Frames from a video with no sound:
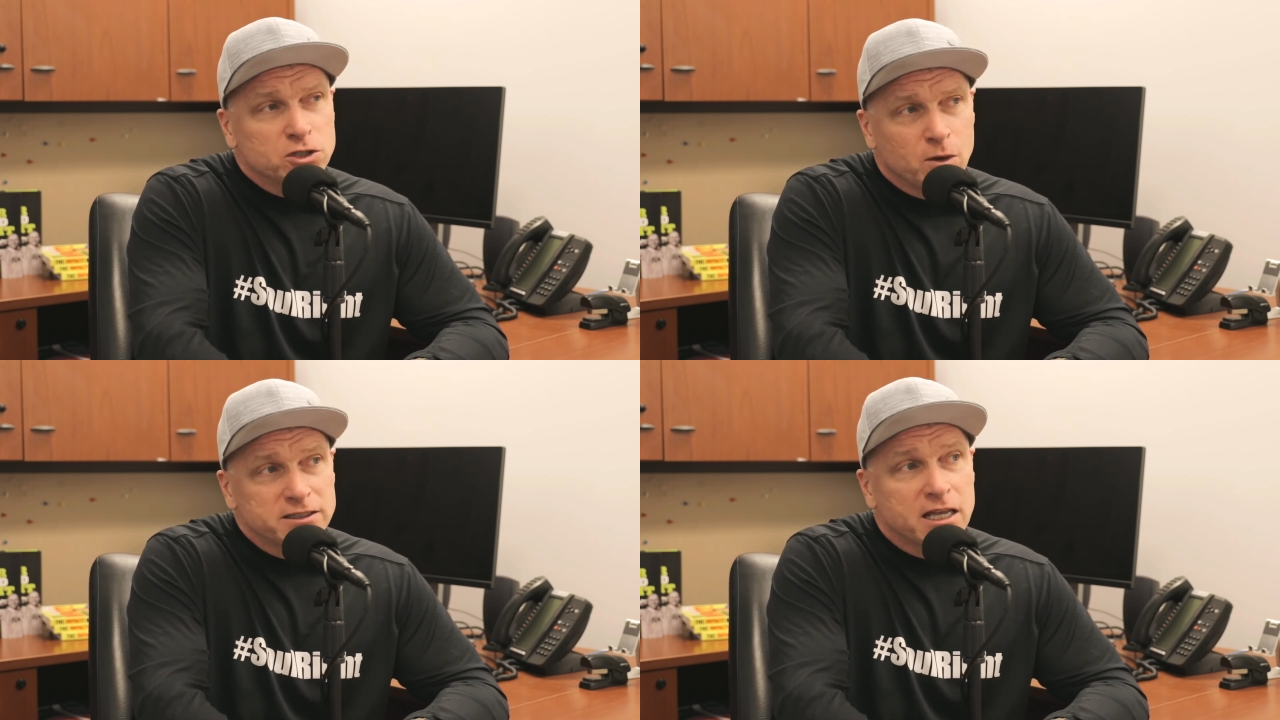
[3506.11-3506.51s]

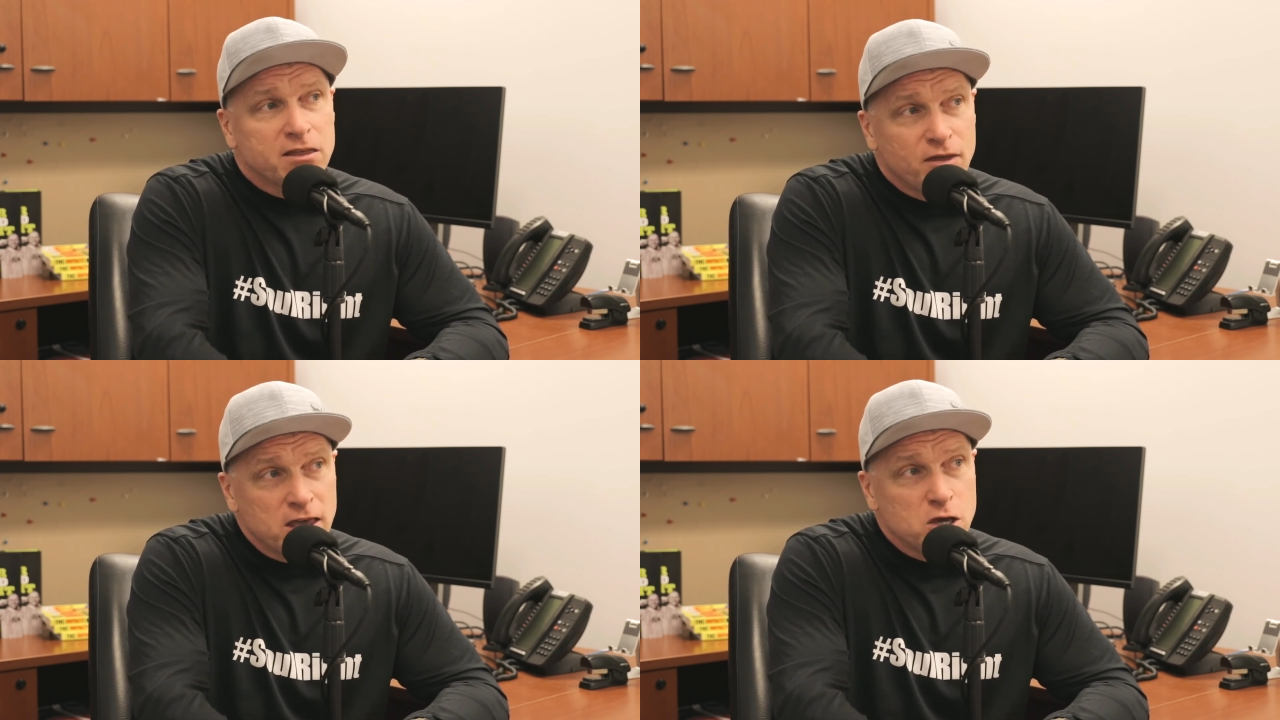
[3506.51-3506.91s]
So I say
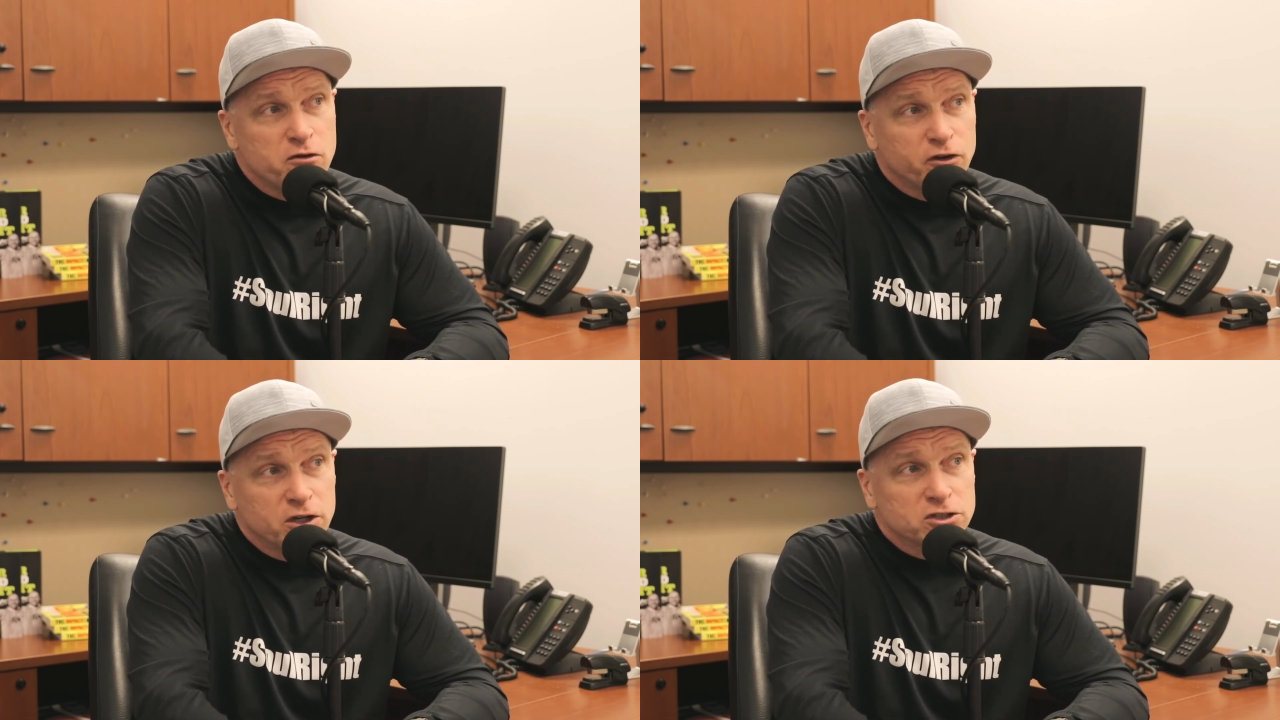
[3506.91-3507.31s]
thank you
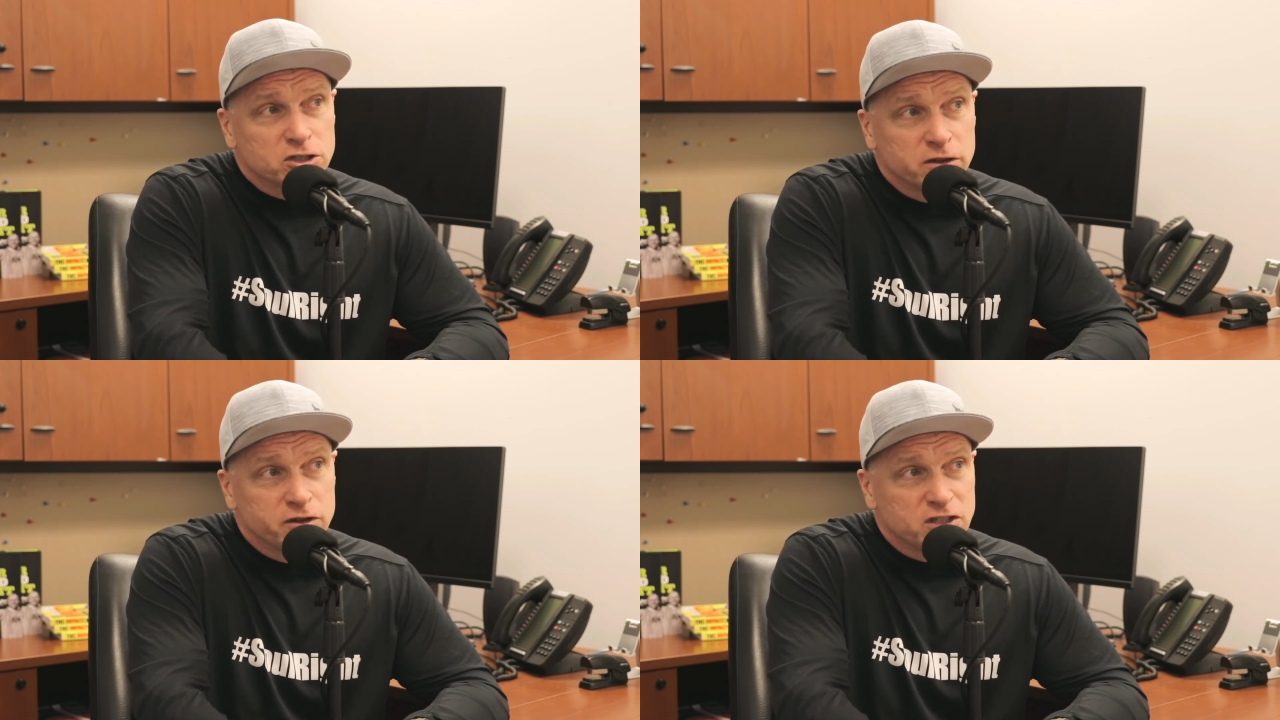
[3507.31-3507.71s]
for your
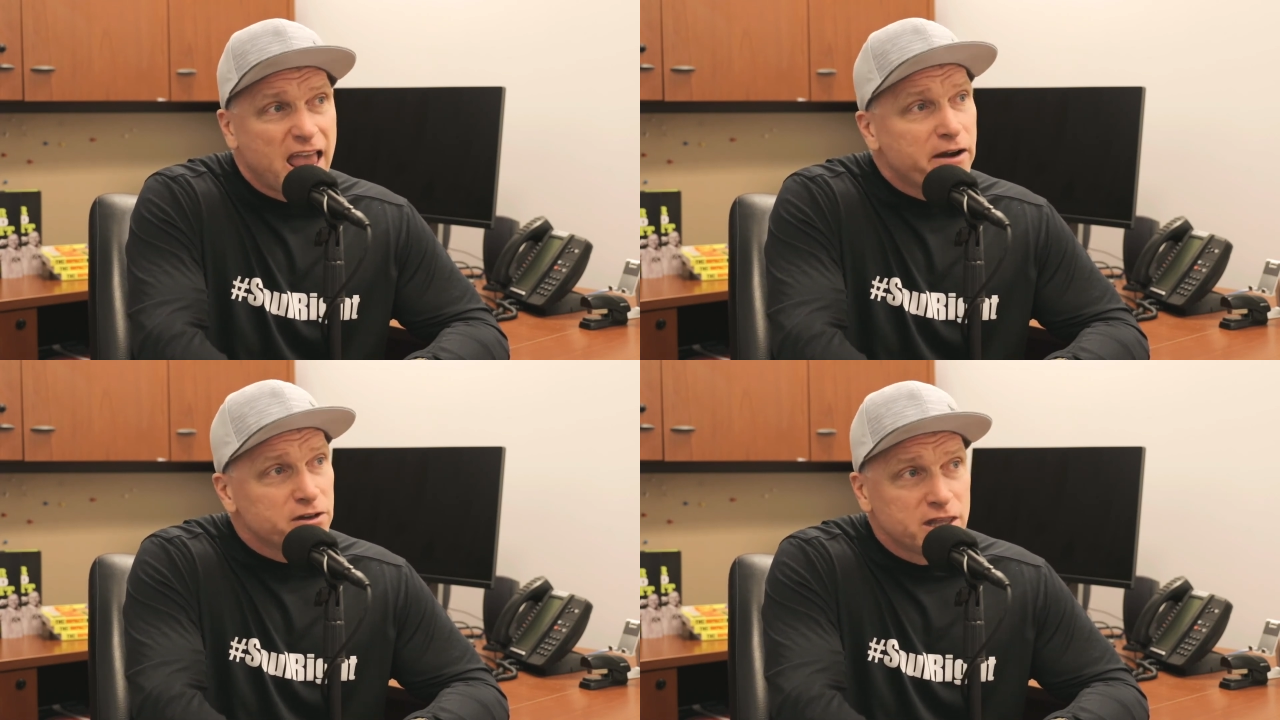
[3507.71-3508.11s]
service,
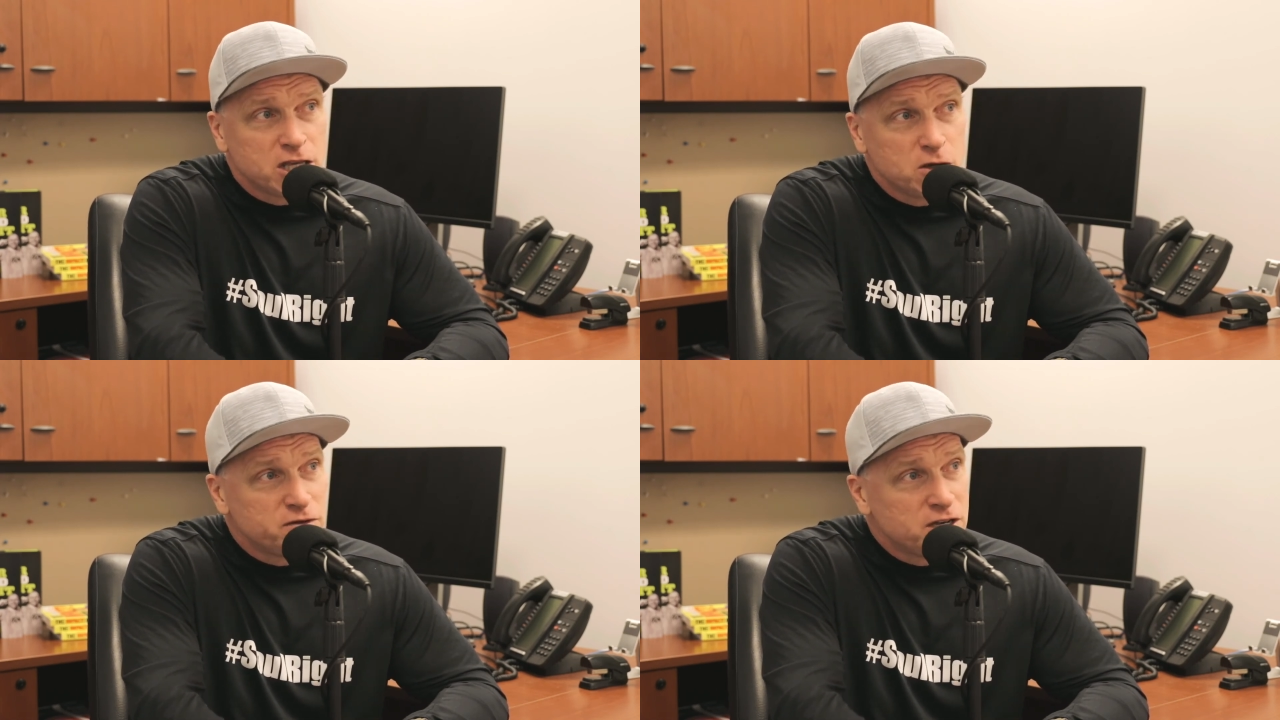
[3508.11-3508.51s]
everything
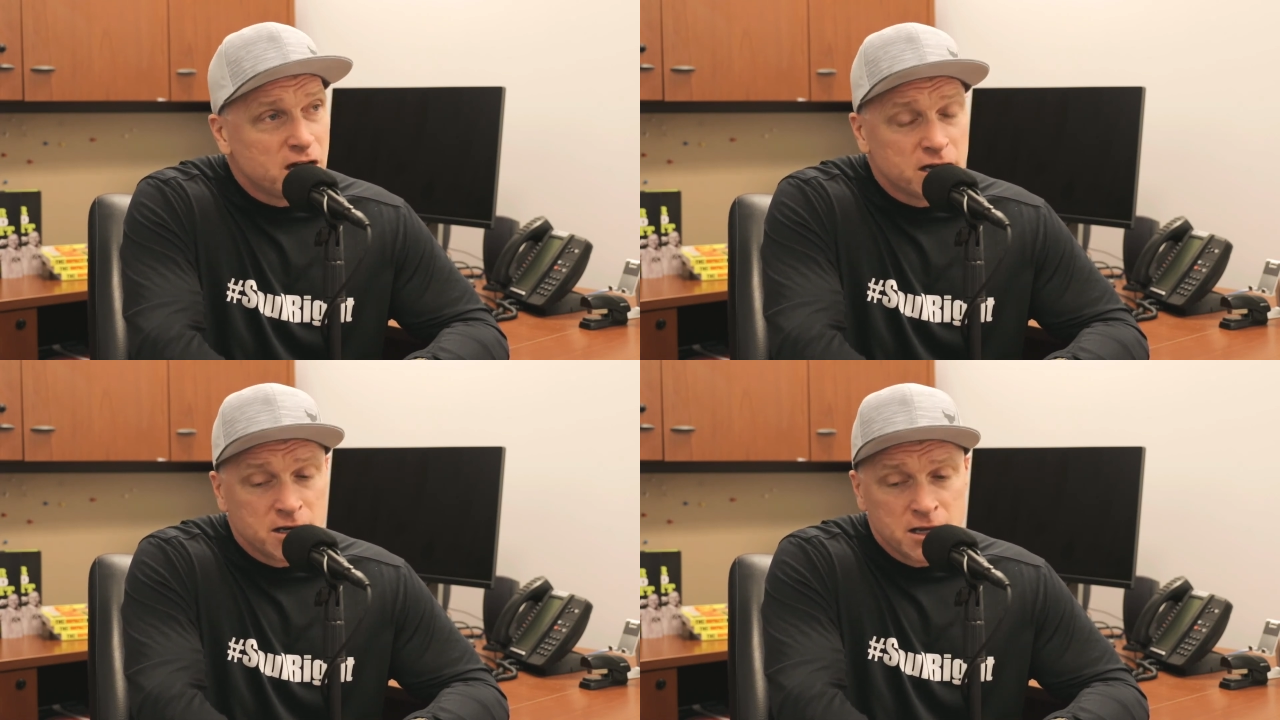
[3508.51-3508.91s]
you've
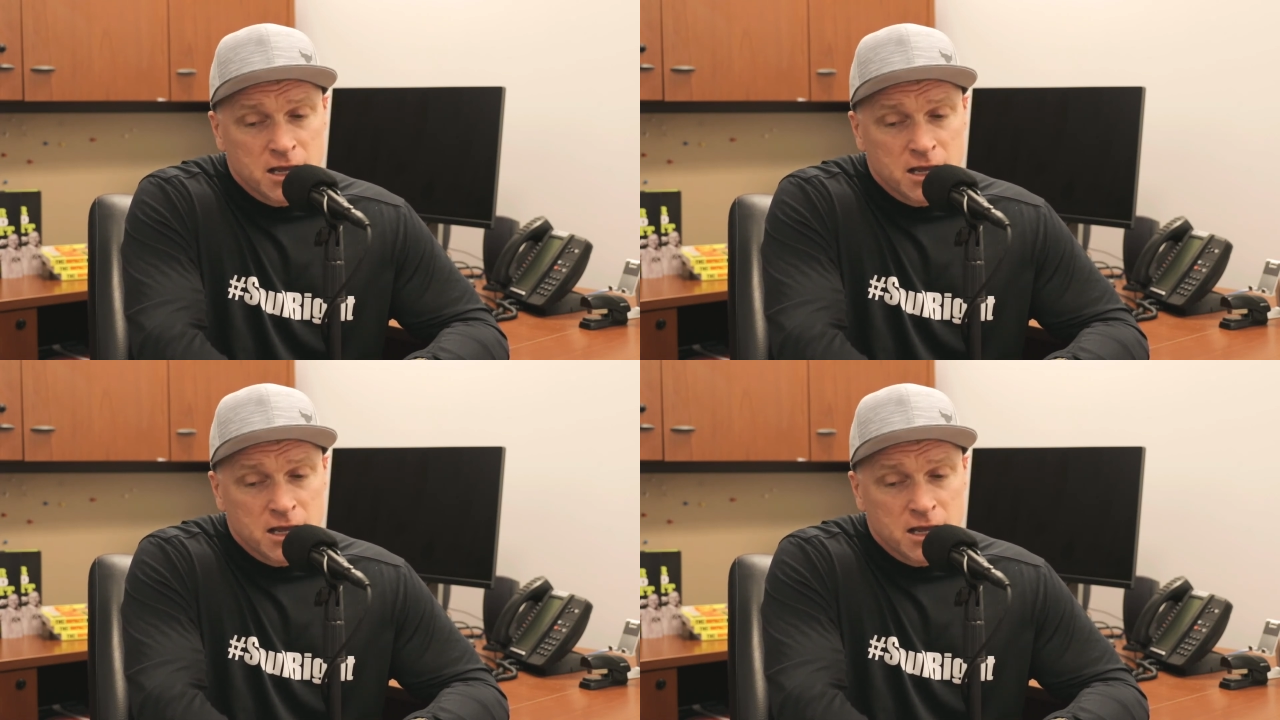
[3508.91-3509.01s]
done,